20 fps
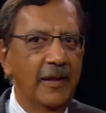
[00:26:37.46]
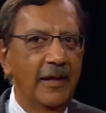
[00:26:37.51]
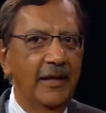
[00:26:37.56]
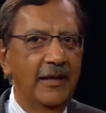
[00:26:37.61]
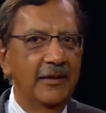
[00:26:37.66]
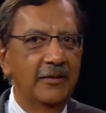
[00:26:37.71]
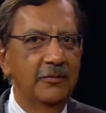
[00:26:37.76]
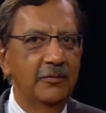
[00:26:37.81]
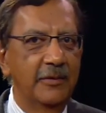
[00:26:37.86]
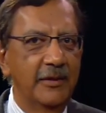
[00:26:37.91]

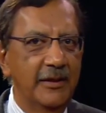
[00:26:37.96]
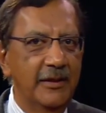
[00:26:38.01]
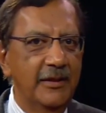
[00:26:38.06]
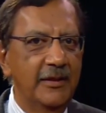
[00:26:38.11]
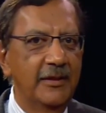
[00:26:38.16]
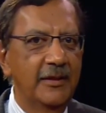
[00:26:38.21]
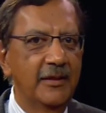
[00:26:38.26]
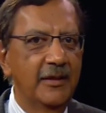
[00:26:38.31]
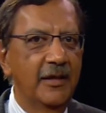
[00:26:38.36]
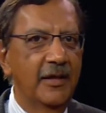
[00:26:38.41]
And
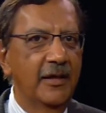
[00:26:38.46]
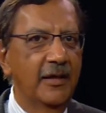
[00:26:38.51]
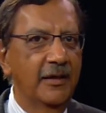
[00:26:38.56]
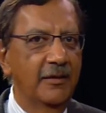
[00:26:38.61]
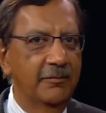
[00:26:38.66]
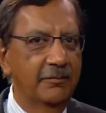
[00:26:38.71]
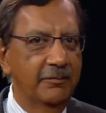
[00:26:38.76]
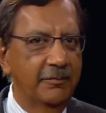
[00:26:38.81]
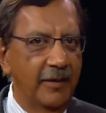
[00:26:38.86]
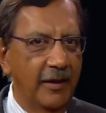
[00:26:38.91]
we
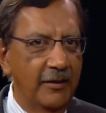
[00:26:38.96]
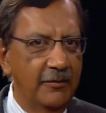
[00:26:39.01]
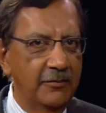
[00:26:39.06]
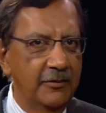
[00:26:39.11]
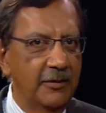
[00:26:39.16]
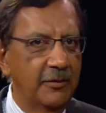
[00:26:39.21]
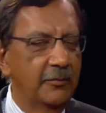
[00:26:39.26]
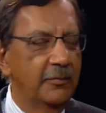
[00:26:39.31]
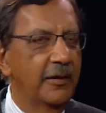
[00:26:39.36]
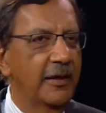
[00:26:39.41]
have
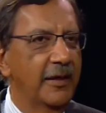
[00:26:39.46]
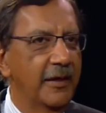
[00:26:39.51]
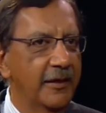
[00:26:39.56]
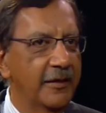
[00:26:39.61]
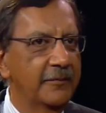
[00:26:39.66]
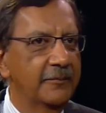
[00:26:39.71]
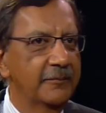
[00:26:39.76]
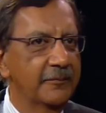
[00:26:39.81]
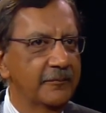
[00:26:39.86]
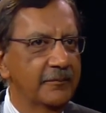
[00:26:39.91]
found a way